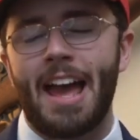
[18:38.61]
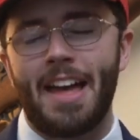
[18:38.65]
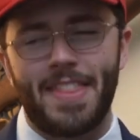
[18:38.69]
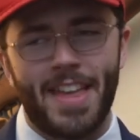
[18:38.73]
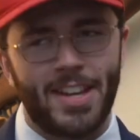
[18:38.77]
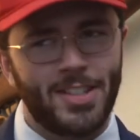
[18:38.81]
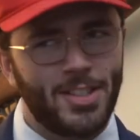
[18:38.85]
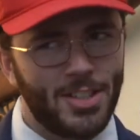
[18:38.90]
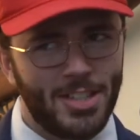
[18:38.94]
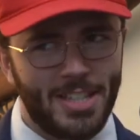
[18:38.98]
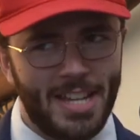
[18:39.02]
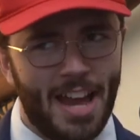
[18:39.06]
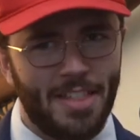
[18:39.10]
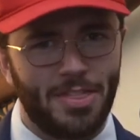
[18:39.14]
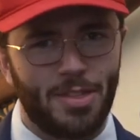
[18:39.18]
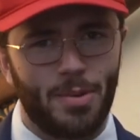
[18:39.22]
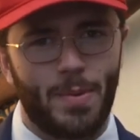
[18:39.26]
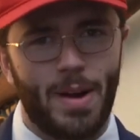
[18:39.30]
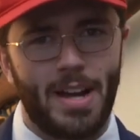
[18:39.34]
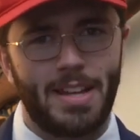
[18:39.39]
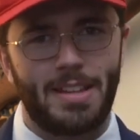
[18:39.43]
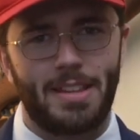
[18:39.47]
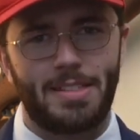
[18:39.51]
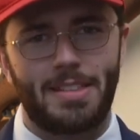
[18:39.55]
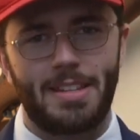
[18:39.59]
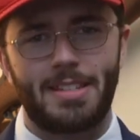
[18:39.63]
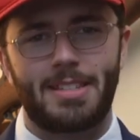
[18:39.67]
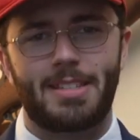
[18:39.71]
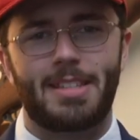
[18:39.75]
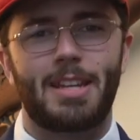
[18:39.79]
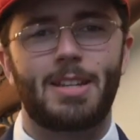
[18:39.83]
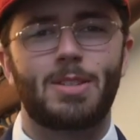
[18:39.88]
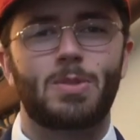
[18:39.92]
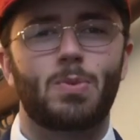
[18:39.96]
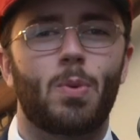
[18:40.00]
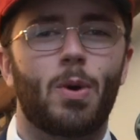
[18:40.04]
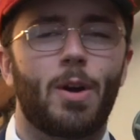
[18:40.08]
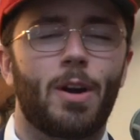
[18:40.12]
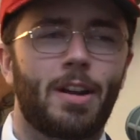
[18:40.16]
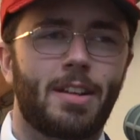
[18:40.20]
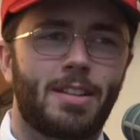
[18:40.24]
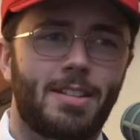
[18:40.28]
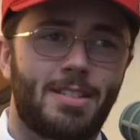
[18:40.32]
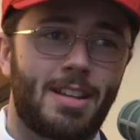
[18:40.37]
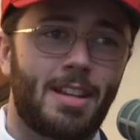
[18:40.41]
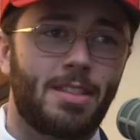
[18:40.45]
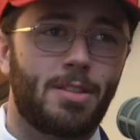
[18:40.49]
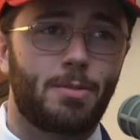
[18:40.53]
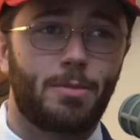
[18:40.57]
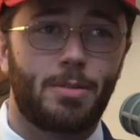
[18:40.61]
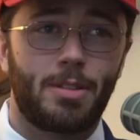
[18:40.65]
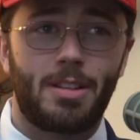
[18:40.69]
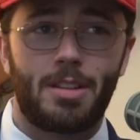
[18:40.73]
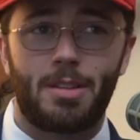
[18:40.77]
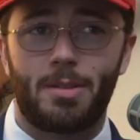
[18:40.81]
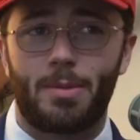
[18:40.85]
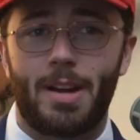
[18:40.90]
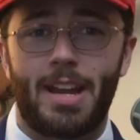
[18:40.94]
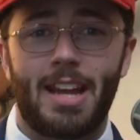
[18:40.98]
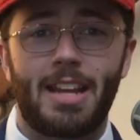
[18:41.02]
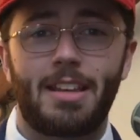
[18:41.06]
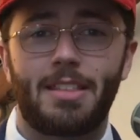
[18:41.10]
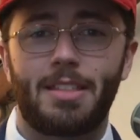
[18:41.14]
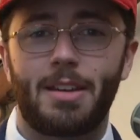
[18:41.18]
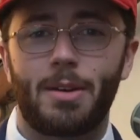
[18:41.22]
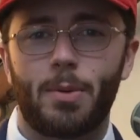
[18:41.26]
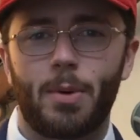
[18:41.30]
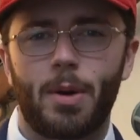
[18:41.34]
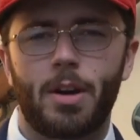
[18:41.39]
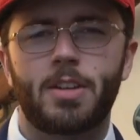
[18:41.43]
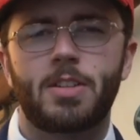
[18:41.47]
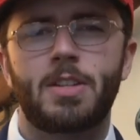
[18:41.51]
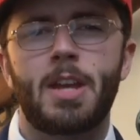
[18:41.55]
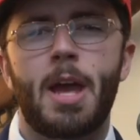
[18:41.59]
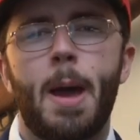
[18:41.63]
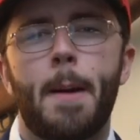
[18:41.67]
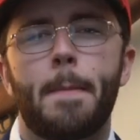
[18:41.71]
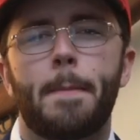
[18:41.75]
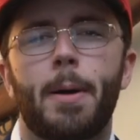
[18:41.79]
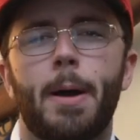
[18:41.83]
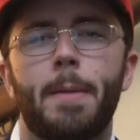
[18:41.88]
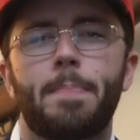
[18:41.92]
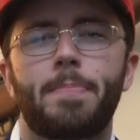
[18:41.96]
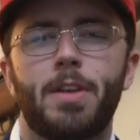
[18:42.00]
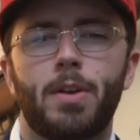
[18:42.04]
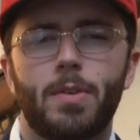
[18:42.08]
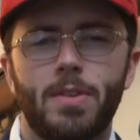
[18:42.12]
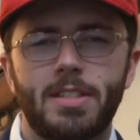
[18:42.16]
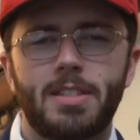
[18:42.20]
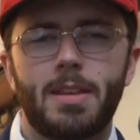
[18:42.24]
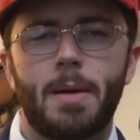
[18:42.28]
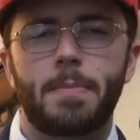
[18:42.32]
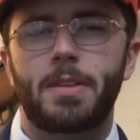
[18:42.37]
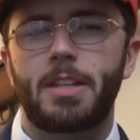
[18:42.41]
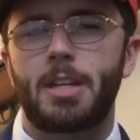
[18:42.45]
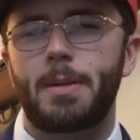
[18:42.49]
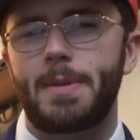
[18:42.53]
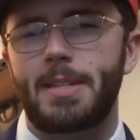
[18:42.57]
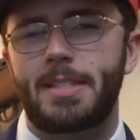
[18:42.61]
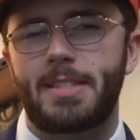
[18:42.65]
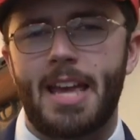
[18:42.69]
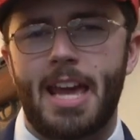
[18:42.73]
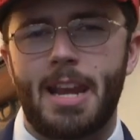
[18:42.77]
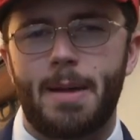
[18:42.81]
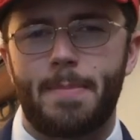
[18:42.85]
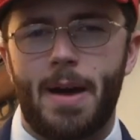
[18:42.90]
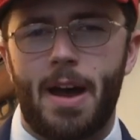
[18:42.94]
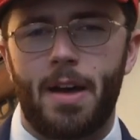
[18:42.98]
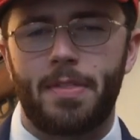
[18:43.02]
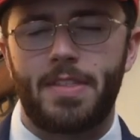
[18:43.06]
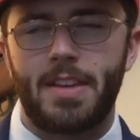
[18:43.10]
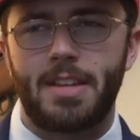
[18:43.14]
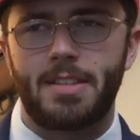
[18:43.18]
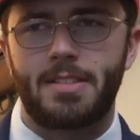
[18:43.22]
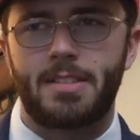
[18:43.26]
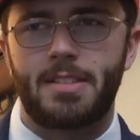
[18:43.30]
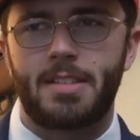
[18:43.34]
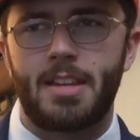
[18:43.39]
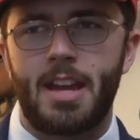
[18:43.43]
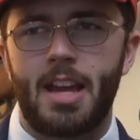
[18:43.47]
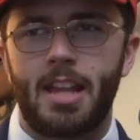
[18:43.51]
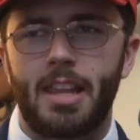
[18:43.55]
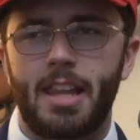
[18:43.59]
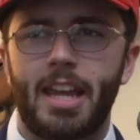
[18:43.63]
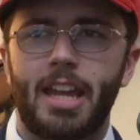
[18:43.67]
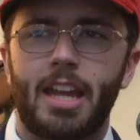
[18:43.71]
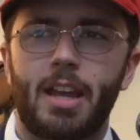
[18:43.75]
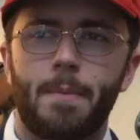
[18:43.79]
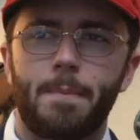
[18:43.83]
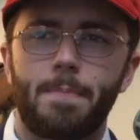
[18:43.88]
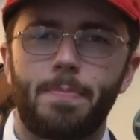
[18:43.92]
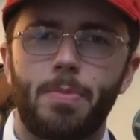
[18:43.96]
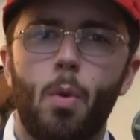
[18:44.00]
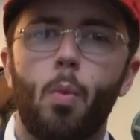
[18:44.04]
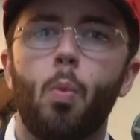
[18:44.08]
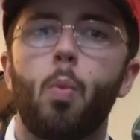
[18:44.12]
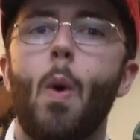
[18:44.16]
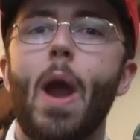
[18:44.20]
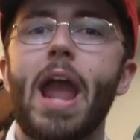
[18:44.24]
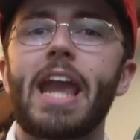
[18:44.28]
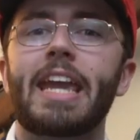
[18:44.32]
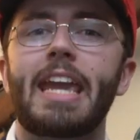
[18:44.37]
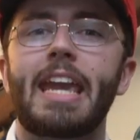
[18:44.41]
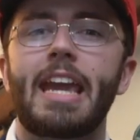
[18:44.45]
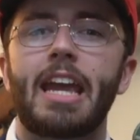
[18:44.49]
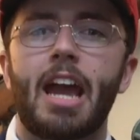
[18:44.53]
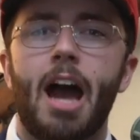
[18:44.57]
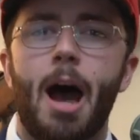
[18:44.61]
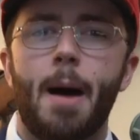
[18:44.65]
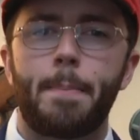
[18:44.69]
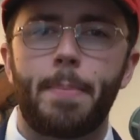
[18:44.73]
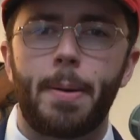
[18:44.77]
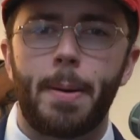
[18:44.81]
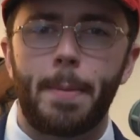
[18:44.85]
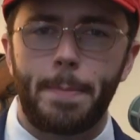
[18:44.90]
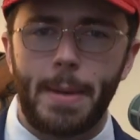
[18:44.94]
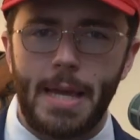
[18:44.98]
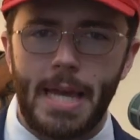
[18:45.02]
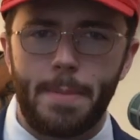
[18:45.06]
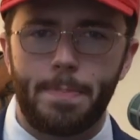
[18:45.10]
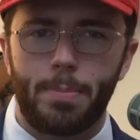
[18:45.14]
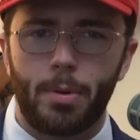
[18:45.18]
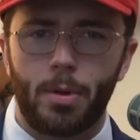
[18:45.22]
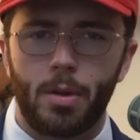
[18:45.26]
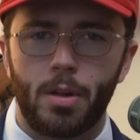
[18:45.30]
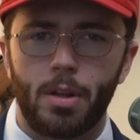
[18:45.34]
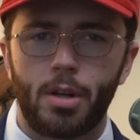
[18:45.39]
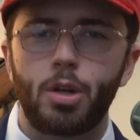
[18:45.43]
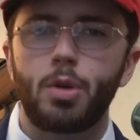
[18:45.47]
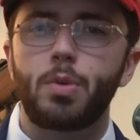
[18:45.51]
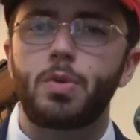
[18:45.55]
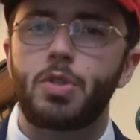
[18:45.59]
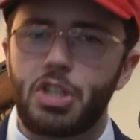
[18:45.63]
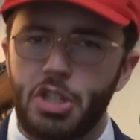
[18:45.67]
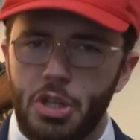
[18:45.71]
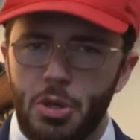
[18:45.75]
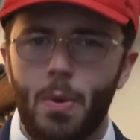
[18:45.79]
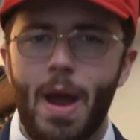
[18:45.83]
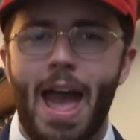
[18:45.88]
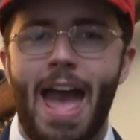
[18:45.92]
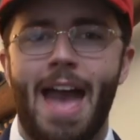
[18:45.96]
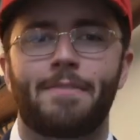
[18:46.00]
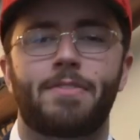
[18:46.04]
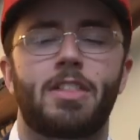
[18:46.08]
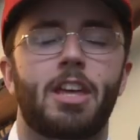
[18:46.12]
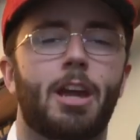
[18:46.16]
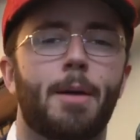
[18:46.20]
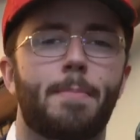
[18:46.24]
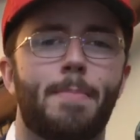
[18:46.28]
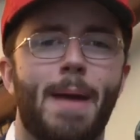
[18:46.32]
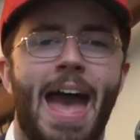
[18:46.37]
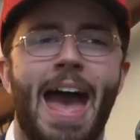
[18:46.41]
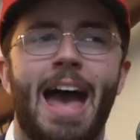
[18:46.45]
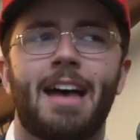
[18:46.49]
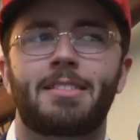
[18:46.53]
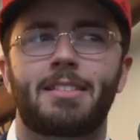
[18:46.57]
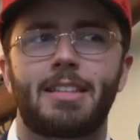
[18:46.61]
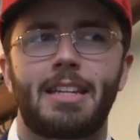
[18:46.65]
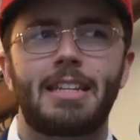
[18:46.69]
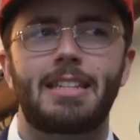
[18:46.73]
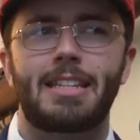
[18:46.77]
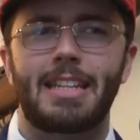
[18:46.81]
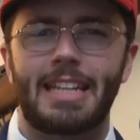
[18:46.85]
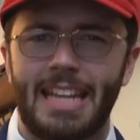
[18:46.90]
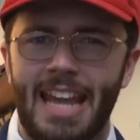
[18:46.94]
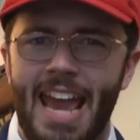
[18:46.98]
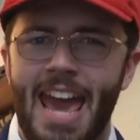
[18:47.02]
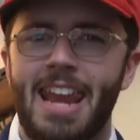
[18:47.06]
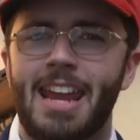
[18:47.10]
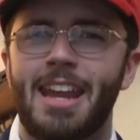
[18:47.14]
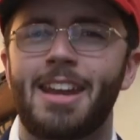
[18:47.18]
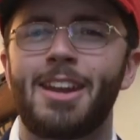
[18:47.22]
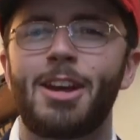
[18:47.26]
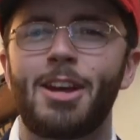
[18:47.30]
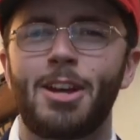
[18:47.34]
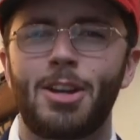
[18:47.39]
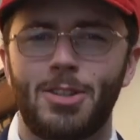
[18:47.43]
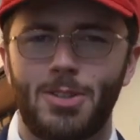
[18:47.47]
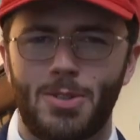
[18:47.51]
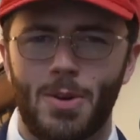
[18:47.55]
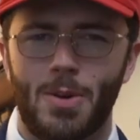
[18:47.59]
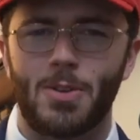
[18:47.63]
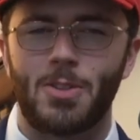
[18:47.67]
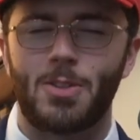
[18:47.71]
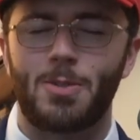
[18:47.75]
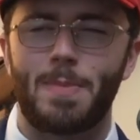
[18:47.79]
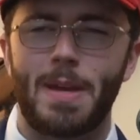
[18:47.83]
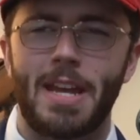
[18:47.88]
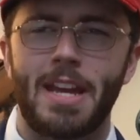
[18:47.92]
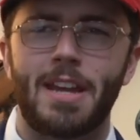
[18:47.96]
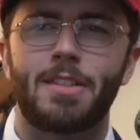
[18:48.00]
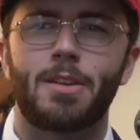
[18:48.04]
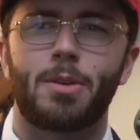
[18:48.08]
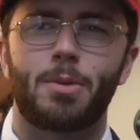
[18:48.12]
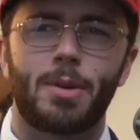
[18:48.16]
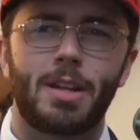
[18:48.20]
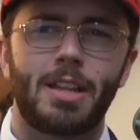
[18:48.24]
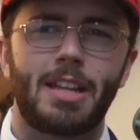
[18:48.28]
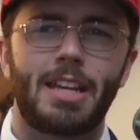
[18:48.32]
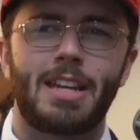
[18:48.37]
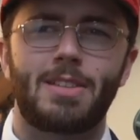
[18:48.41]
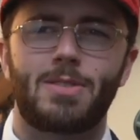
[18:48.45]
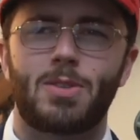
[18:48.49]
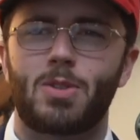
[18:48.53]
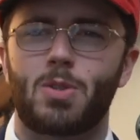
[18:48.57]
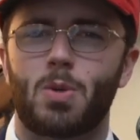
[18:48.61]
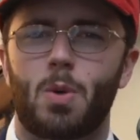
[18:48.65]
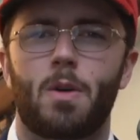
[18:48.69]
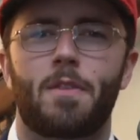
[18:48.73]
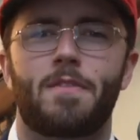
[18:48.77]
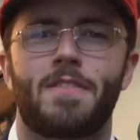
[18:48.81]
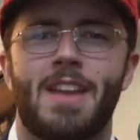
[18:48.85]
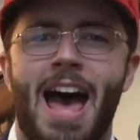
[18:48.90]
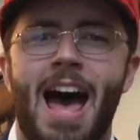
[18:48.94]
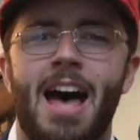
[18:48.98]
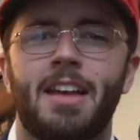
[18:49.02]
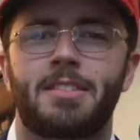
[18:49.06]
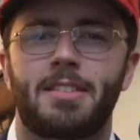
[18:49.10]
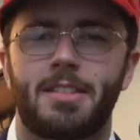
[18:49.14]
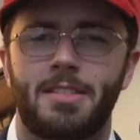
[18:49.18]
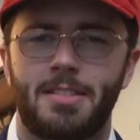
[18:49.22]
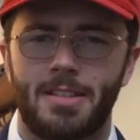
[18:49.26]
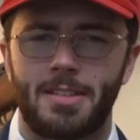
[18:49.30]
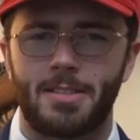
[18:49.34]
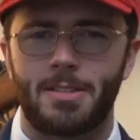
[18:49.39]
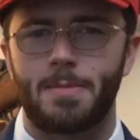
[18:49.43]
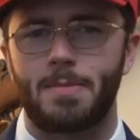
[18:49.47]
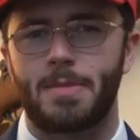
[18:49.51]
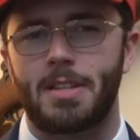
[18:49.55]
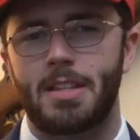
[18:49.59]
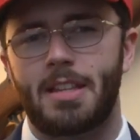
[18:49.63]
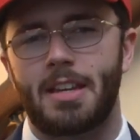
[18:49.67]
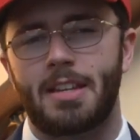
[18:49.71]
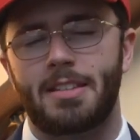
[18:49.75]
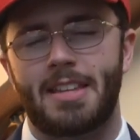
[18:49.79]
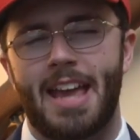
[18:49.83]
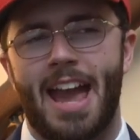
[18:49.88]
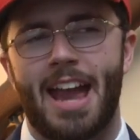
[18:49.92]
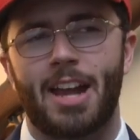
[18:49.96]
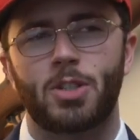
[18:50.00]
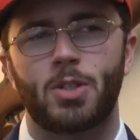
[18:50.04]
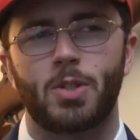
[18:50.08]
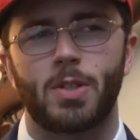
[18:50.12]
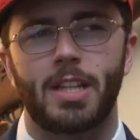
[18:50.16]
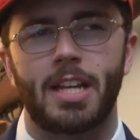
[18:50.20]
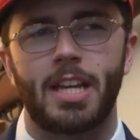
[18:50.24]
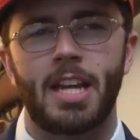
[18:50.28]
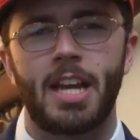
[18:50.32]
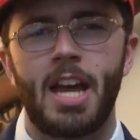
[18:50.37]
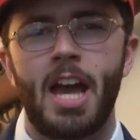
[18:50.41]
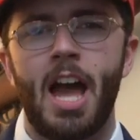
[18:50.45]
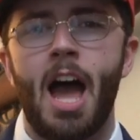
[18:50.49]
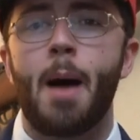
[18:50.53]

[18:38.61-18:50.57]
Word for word: That's just not the way that these things work. It's not the, really the way anything works. But there is something to be said about this, like waking up people who do have the capacity to get it, so to speak. There really is a sort of Gnosticism to this, actually.